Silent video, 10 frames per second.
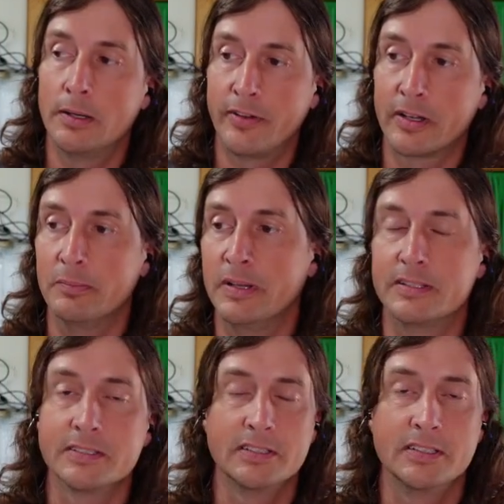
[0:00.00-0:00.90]
If I could
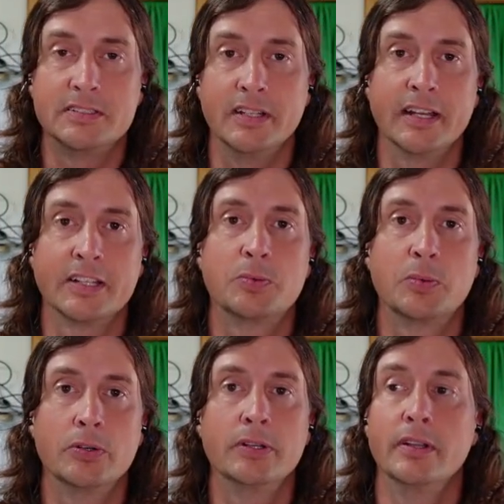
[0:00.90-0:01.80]
make this list and
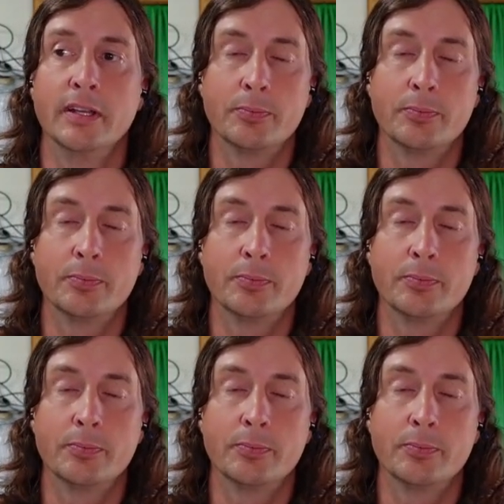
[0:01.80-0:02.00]
export it,